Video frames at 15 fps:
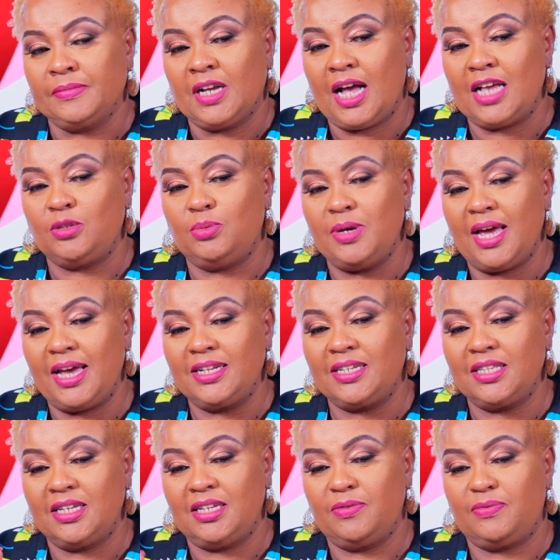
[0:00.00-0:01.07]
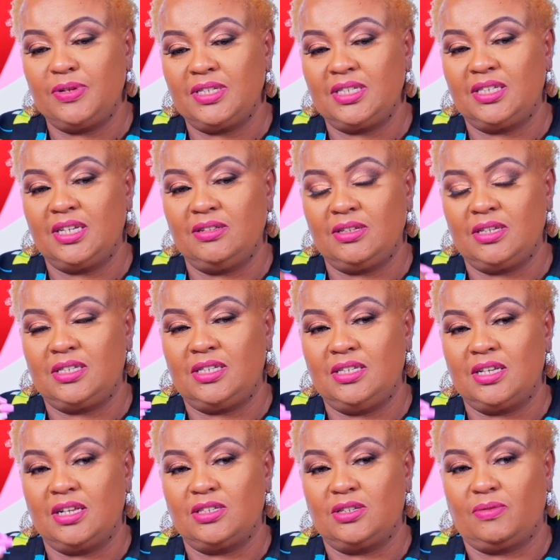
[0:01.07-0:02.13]
as we enter the different
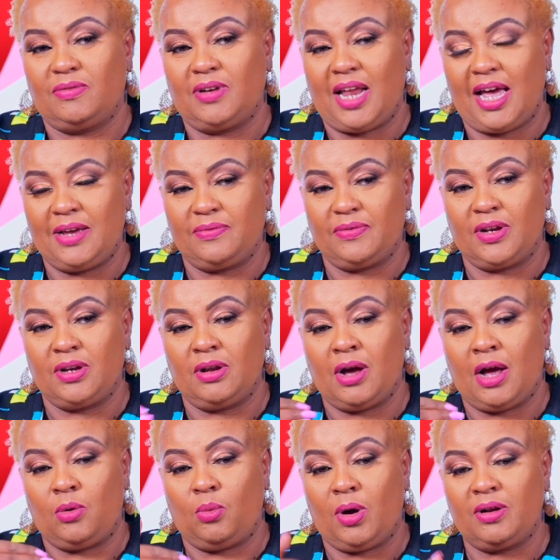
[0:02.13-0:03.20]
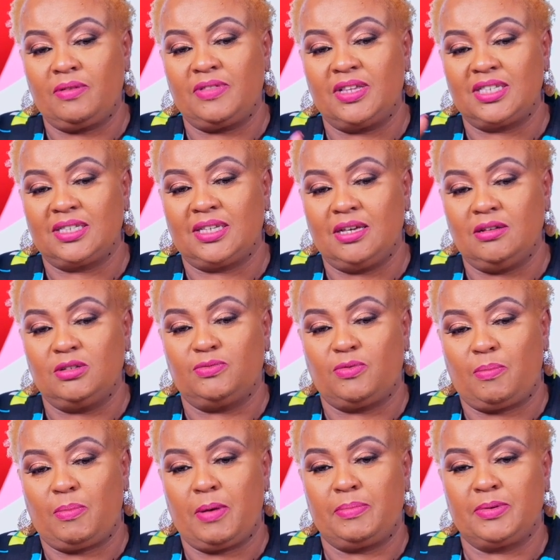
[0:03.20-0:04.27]
seasons of life, and one of the skills
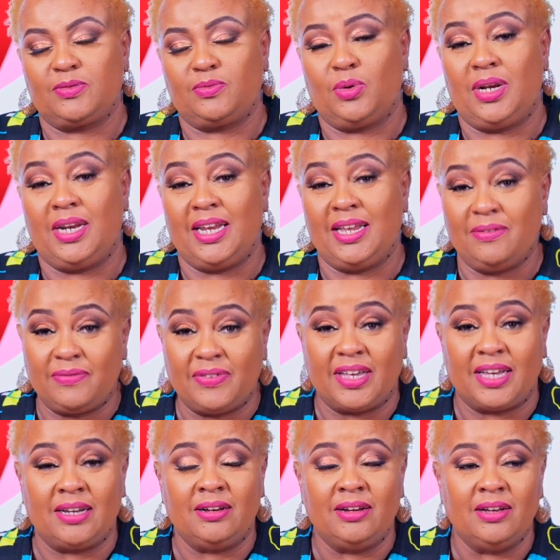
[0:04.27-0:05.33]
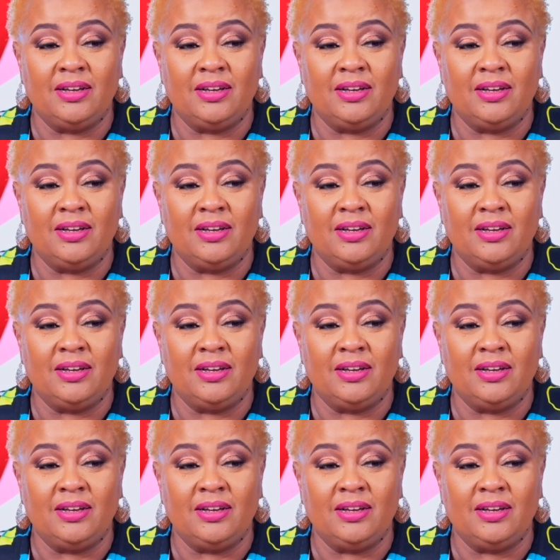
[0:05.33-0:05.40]
for purposeful living,